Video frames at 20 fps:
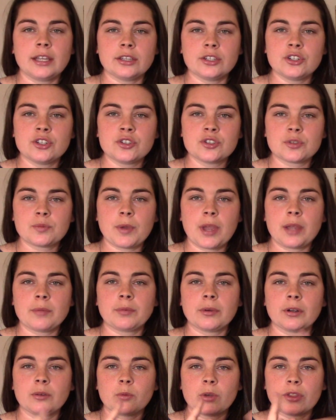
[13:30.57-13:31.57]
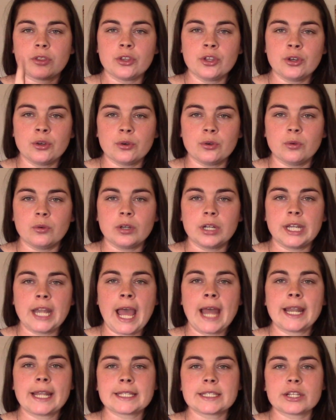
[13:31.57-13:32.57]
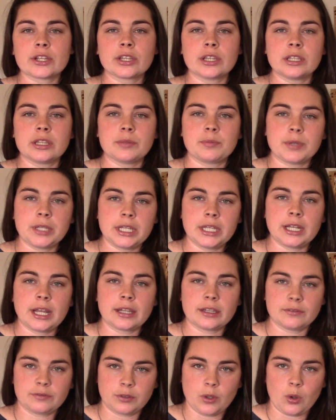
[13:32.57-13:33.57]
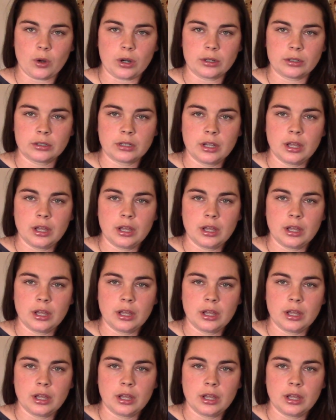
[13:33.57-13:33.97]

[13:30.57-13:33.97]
and the newspaper with you, not necessarily the peeing on the floor.